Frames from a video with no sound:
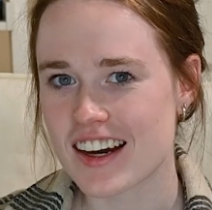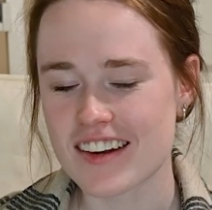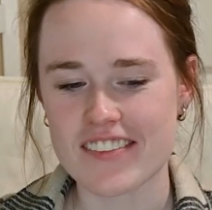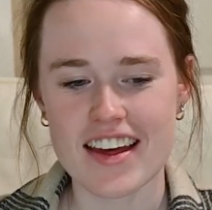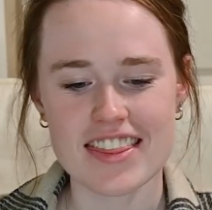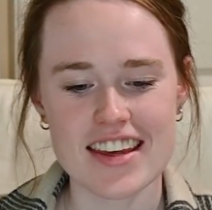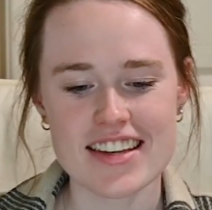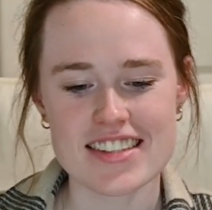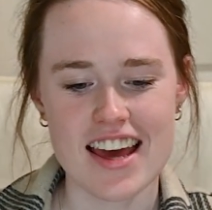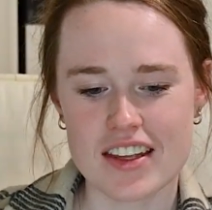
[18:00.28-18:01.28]
on about
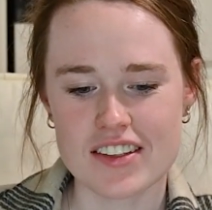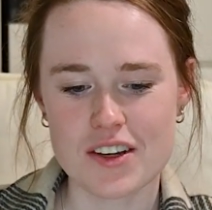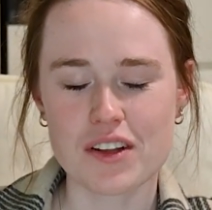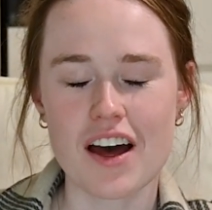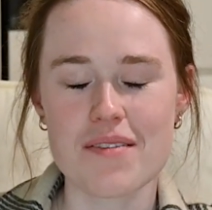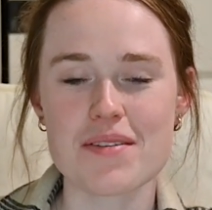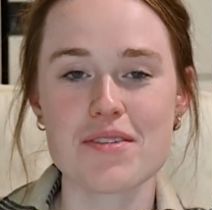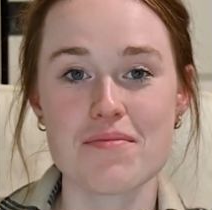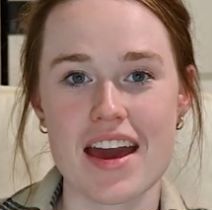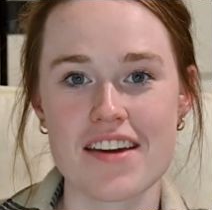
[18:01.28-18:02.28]
this. So a lot of
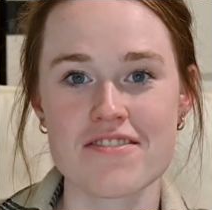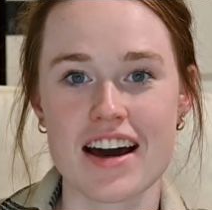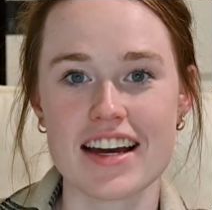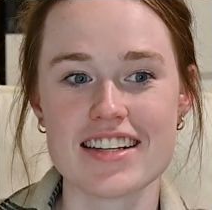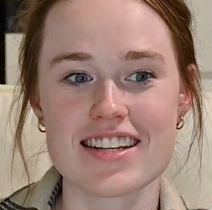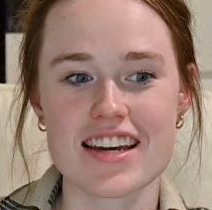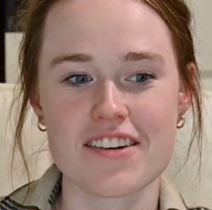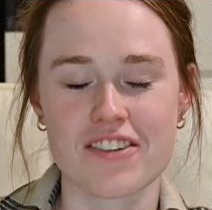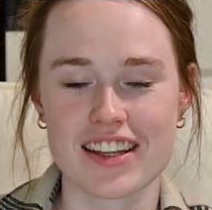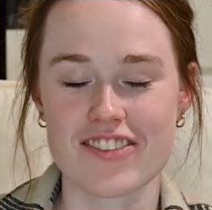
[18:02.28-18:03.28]
people may find
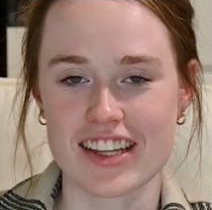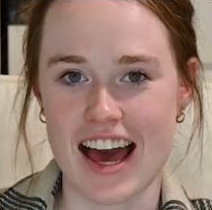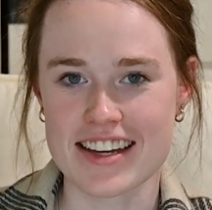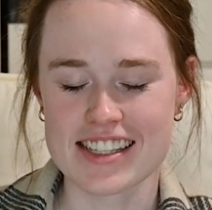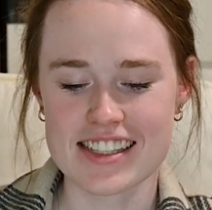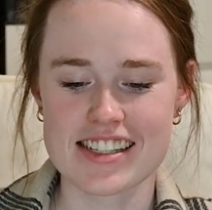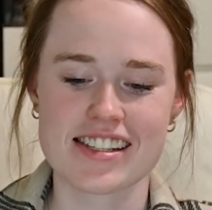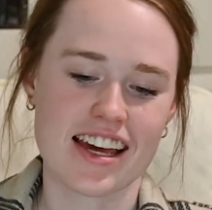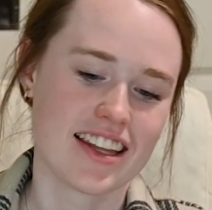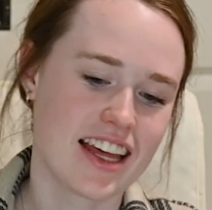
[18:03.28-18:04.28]
it really relaxing to
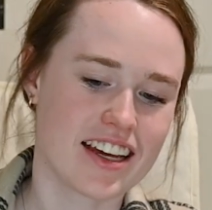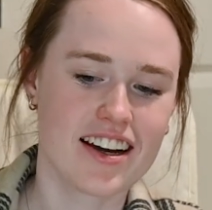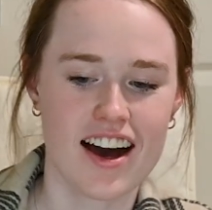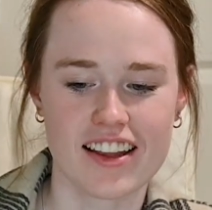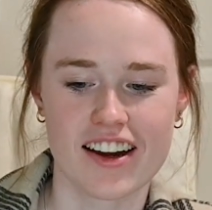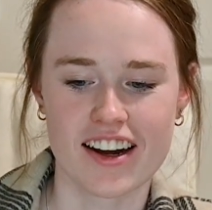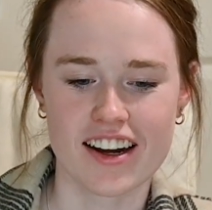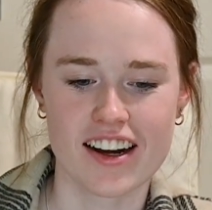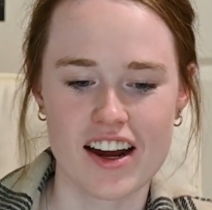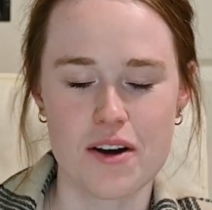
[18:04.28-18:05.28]
sit and like
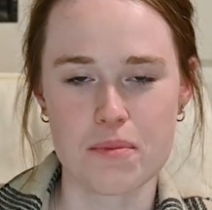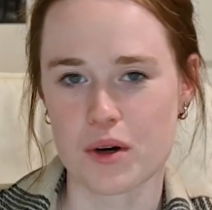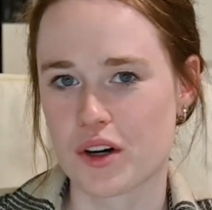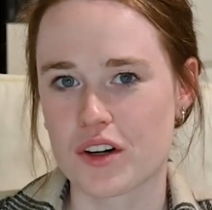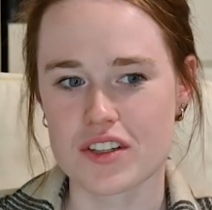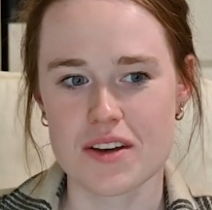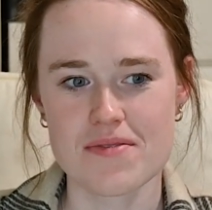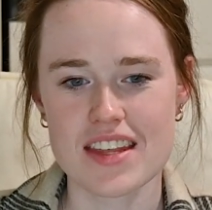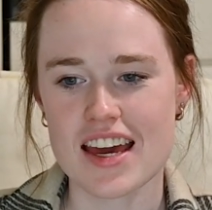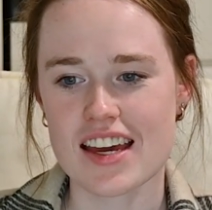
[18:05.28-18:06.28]
color a book or
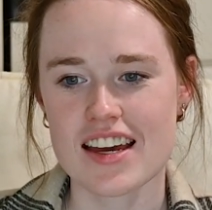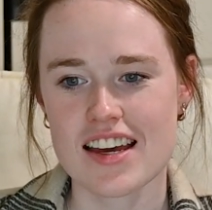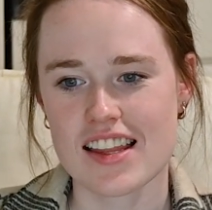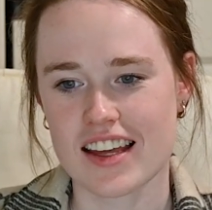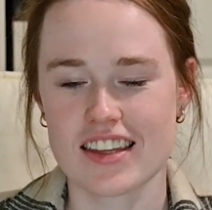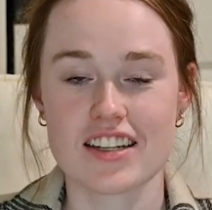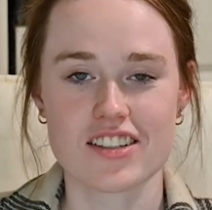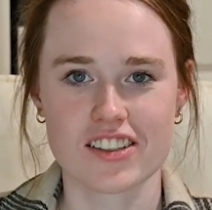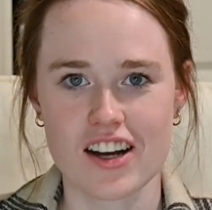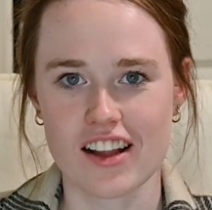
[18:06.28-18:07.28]
something, like the
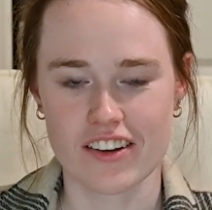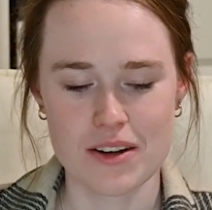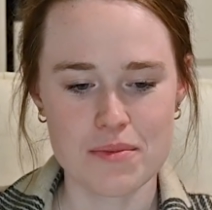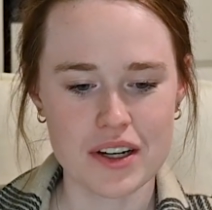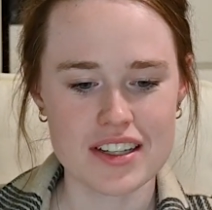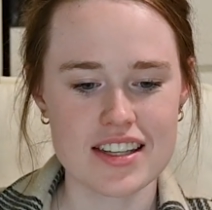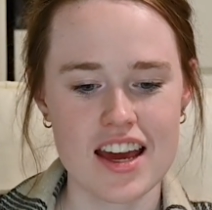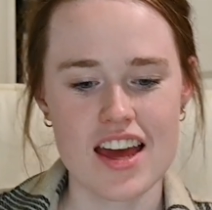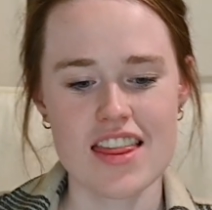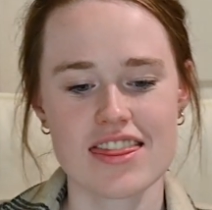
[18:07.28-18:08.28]
adult coloring books.
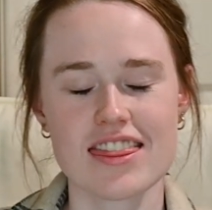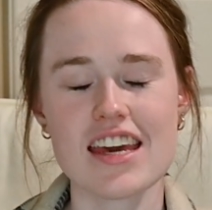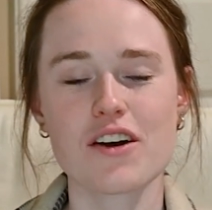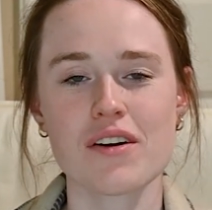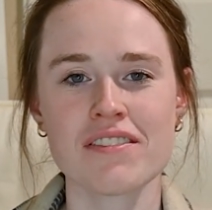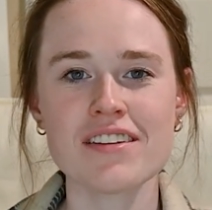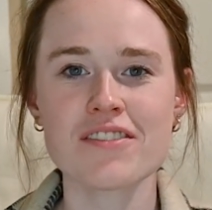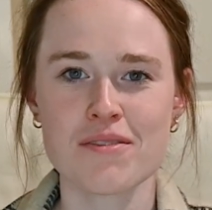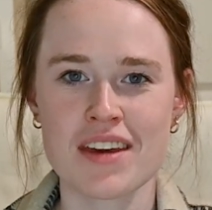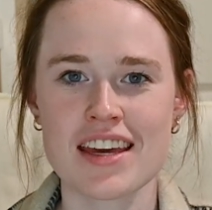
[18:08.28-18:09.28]
The equivalent
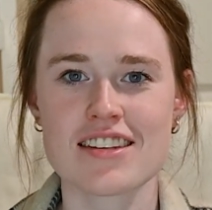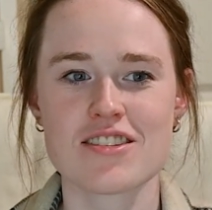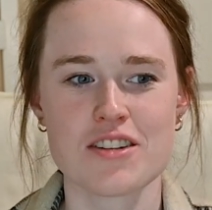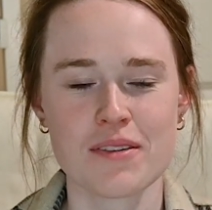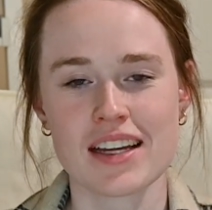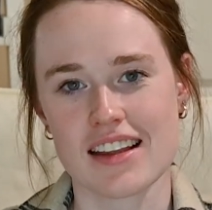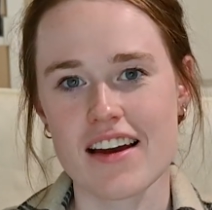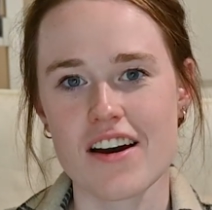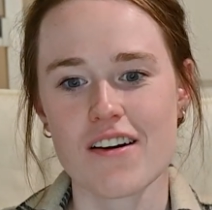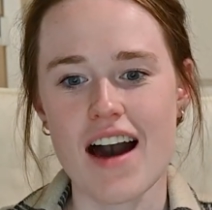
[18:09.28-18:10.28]
for me is doing
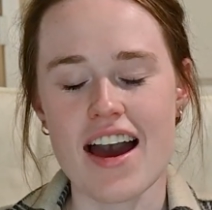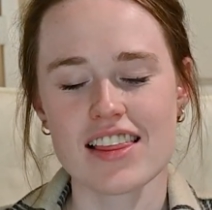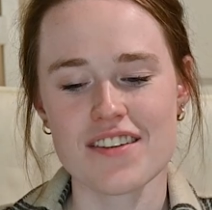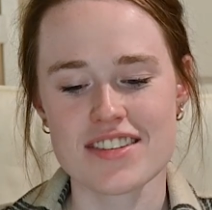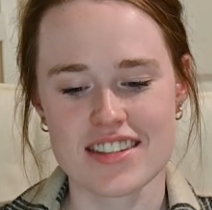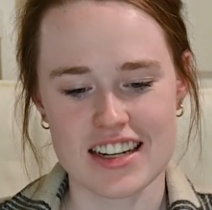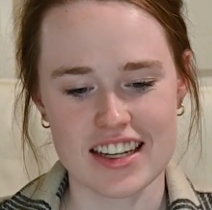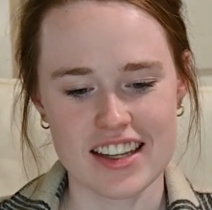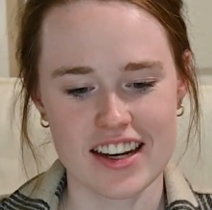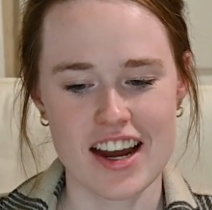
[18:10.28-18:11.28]
Lego. I love sitting
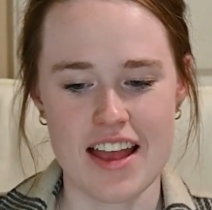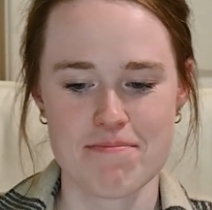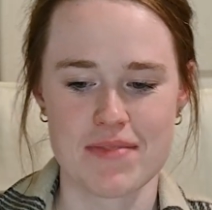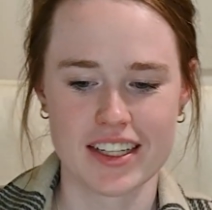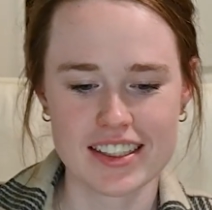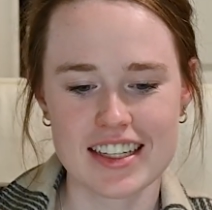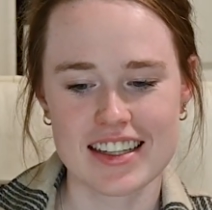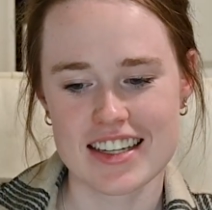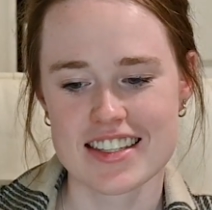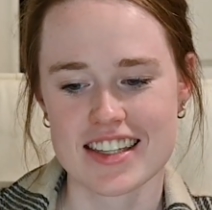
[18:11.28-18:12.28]
there and building
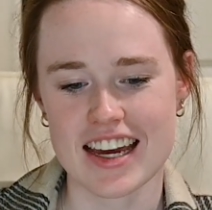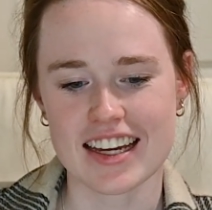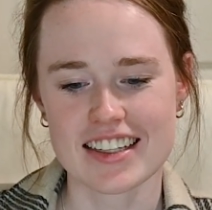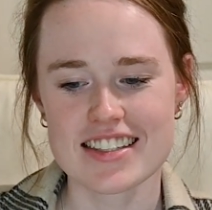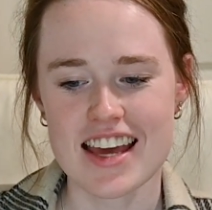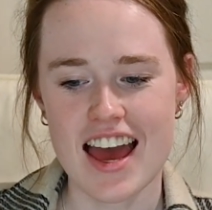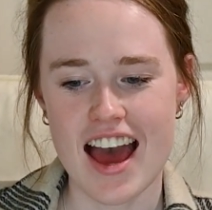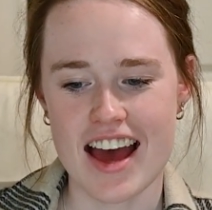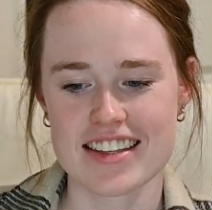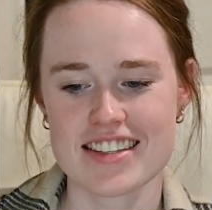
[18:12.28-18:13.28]
these things
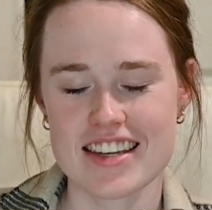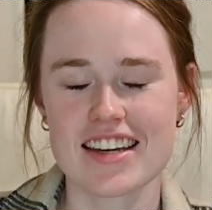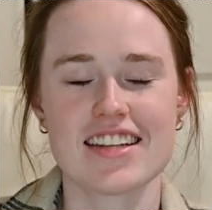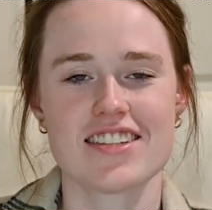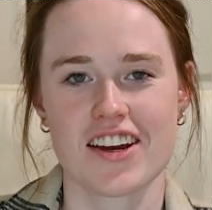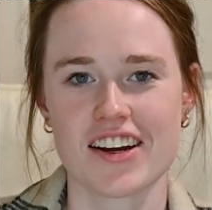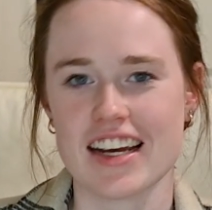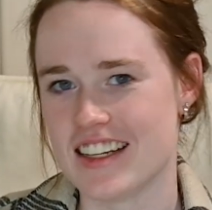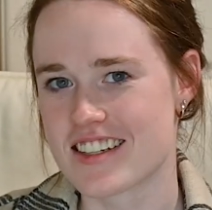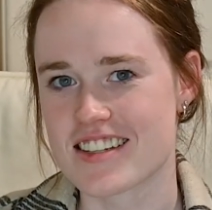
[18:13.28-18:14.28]
and seeing it turn
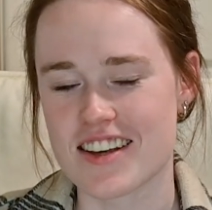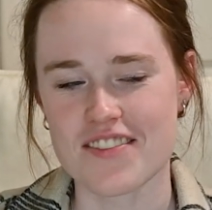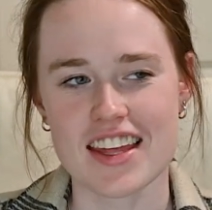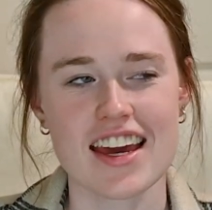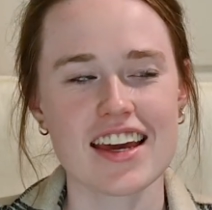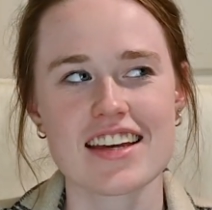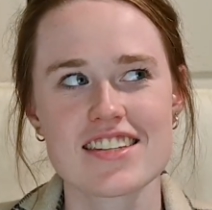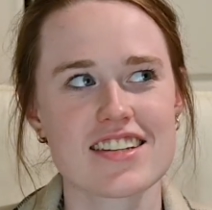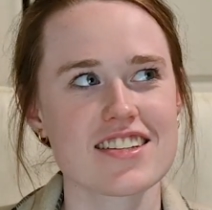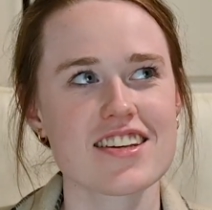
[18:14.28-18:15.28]
into something.
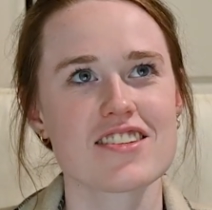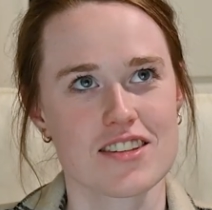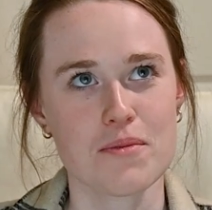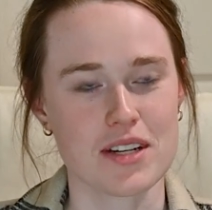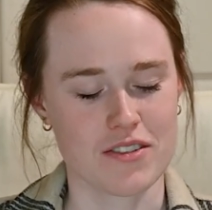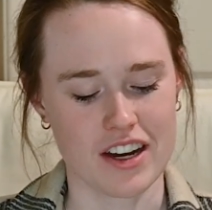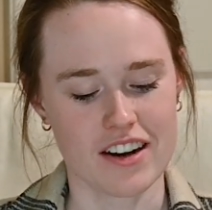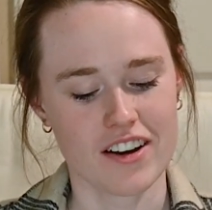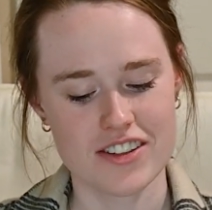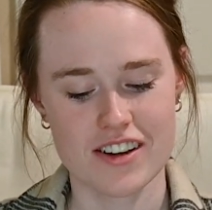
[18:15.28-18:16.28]
It's just so much fun.
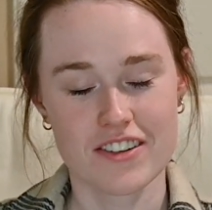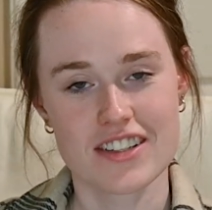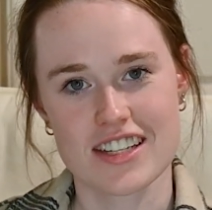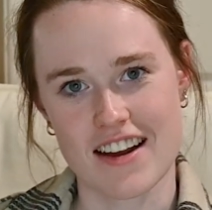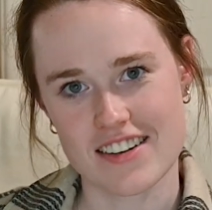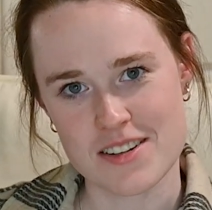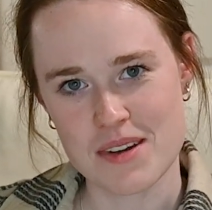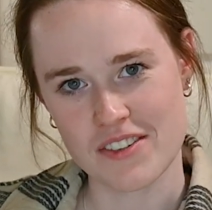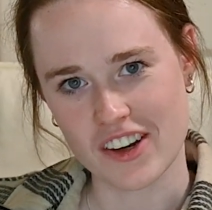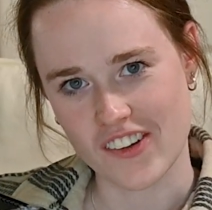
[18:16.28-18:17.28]
Also, shout out to my
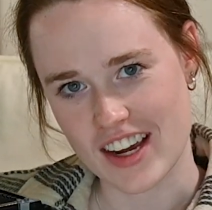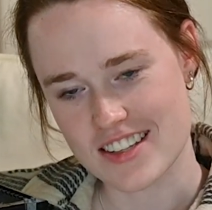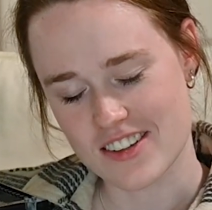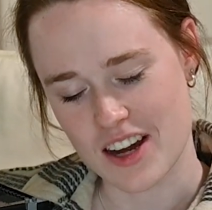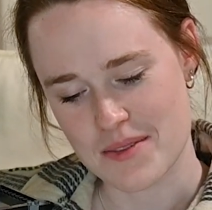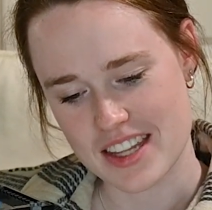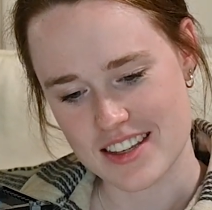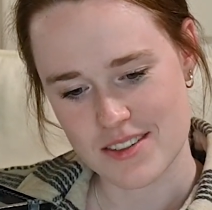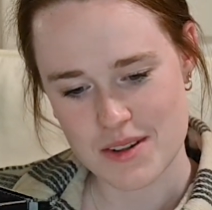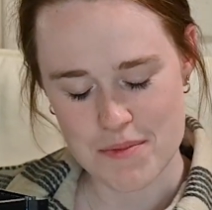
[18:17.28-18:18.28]
friend Grace who got me
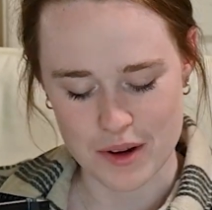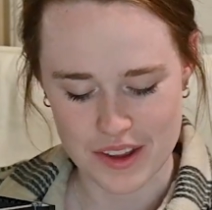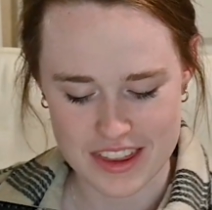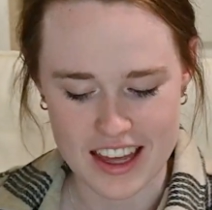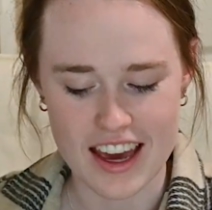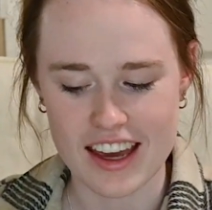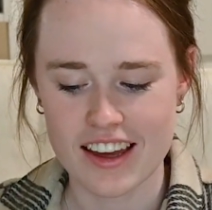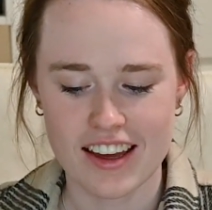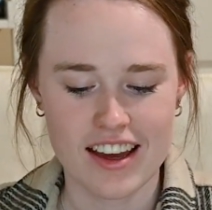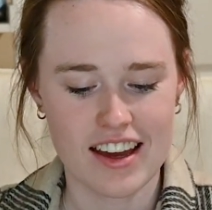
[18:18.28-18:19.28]
this for my birthday,
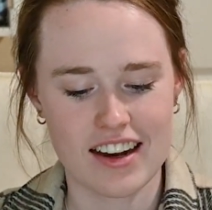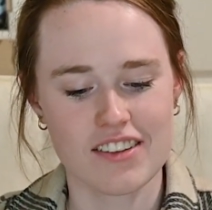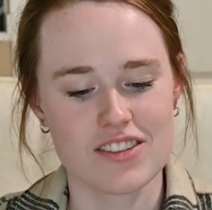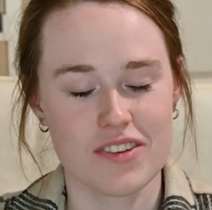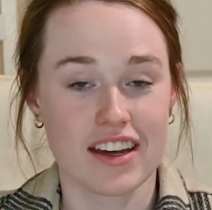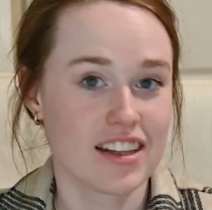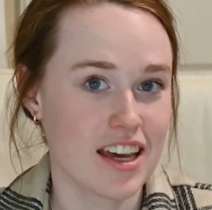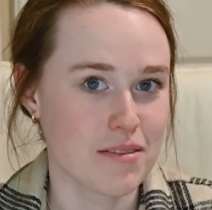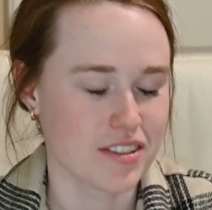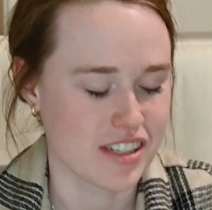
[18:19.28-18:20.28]
and I was finally
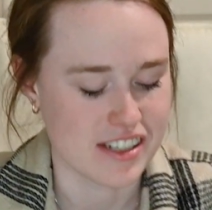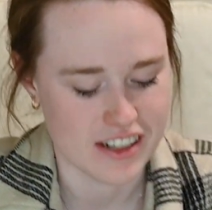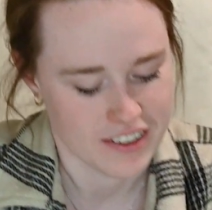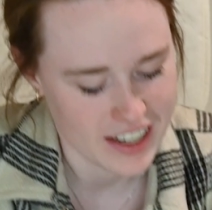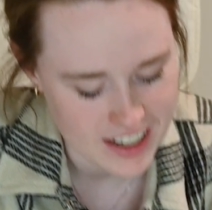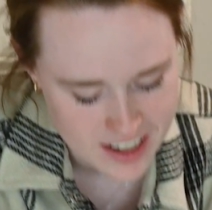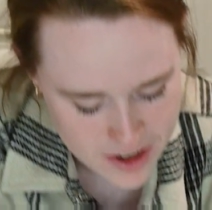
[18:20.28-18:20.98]
able to do it.